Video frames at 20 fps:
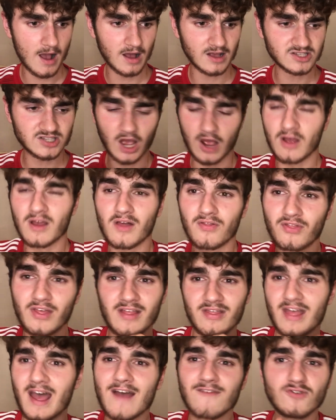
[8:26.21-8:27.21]
So
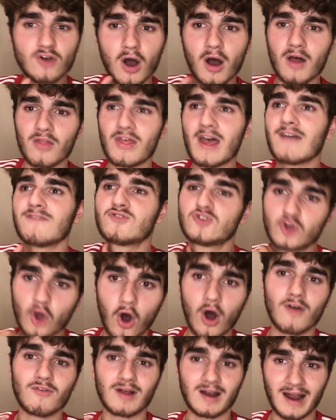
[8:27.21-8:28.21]
they've got
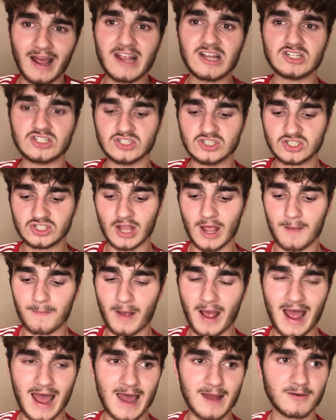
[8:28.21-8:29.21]
a relationship.
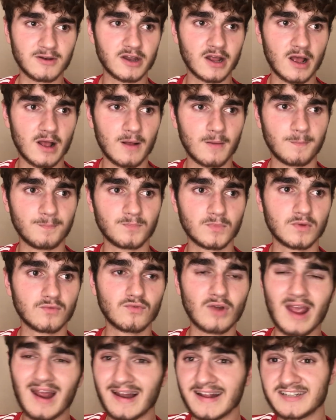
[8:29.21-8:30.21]
And
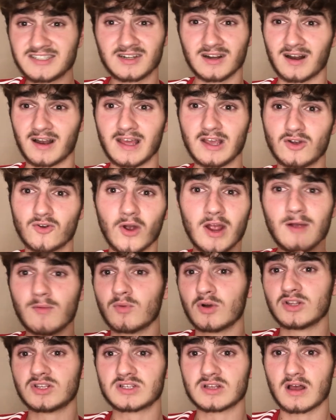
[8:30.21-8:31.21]
realistically,
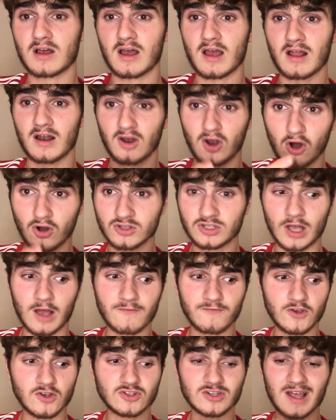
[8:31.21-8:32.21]
Greenwood's
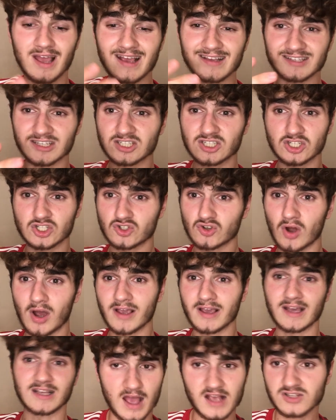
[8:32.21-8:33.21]
long-term future is as a
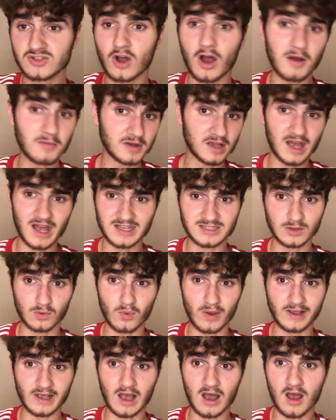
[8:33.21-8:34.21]
striker. It's not as a
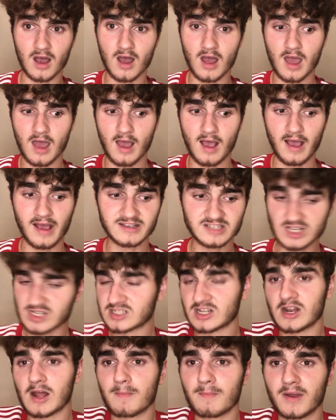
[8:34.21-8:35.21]
winger. It's
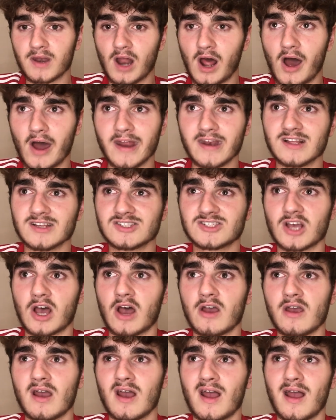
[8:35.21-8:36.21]
as a number nine.
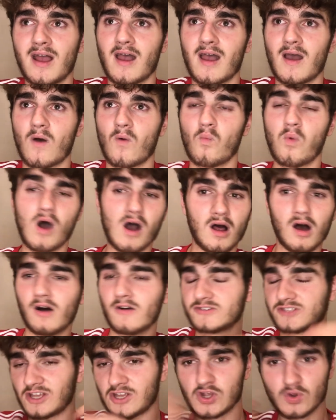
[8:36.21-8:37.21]
So, while
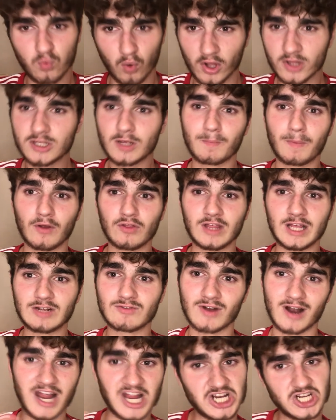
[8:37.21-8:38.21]
obviously you want to build
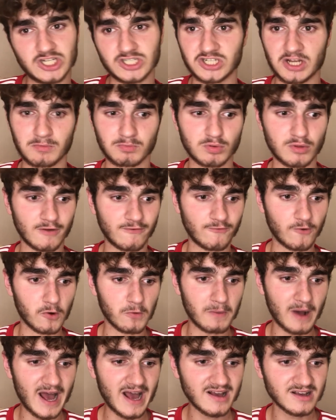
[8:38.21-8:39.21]
these relationships with the
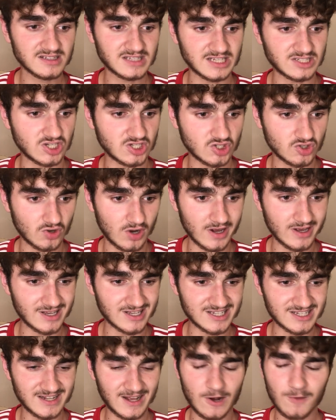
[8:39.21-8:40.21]
fullbacks as a
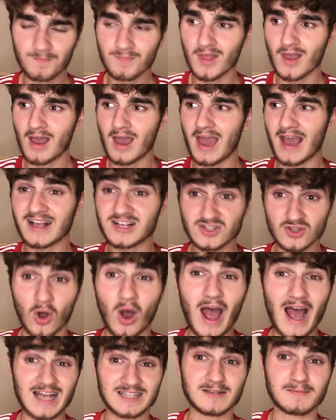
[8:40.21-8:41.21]
striker still, it's
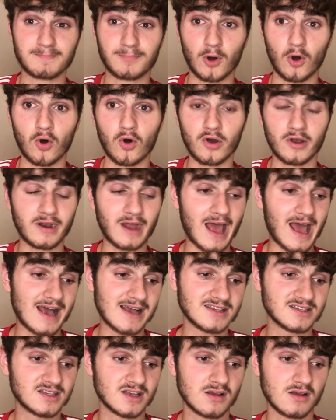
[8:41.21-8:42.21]
not as important
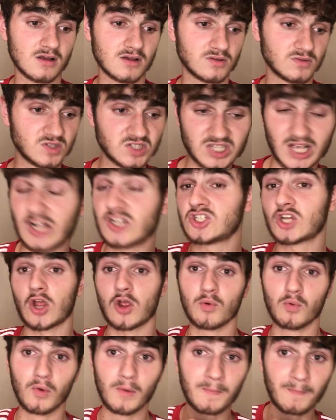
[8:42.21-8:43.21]
as Sancho,
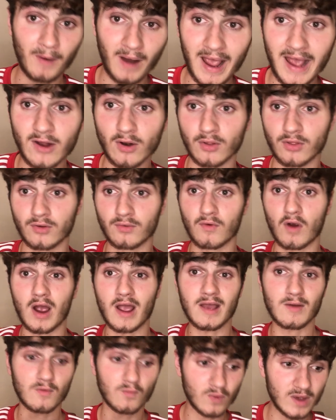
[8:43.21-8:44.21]
who will be playing on the
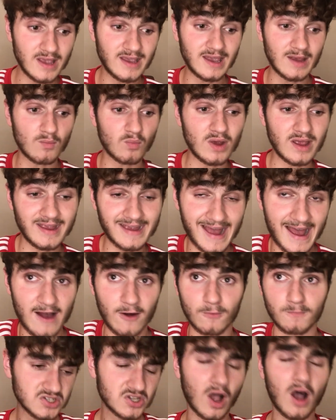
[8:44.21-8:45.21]
right week in, week
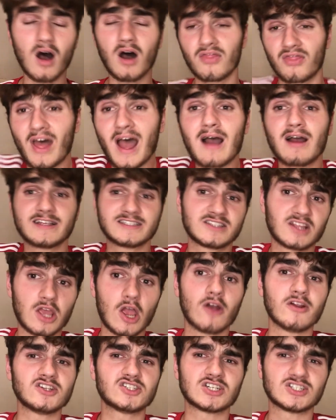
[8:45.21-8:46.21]
out. So, that is
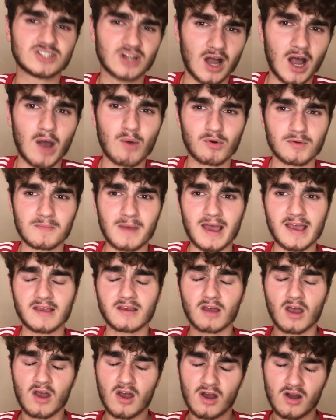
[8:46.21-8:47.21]
the only change I would
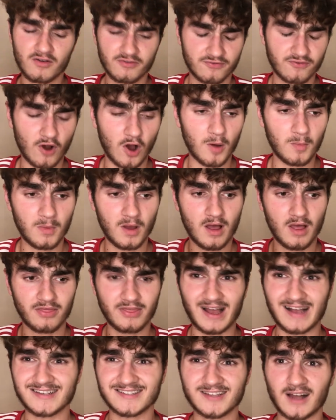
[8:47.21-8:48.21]
make from
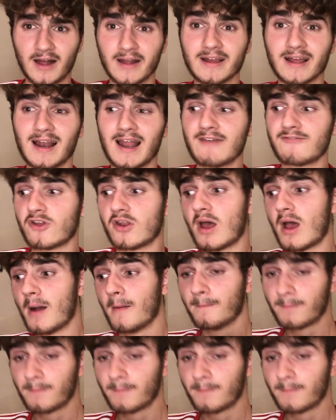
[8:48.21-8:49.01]
that starting 11.